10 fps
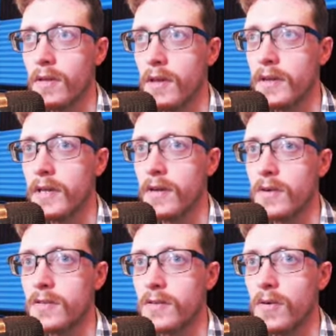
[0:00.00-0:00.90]

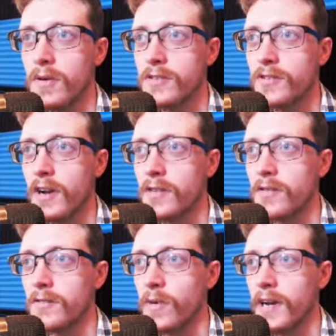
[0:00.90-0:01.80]
Nico's always trying to
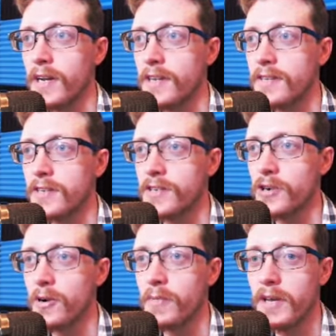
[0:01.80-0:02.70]
lose weight. He's a
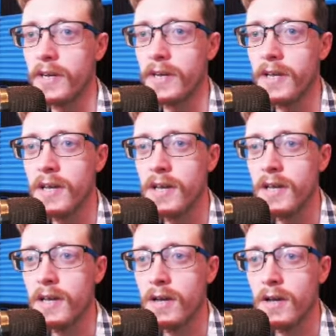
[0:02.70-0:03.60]
determined
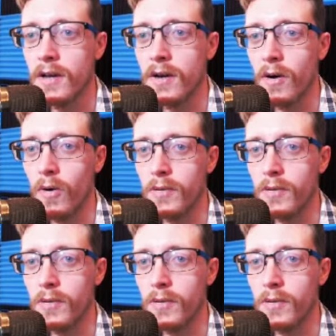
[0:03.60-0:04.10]
old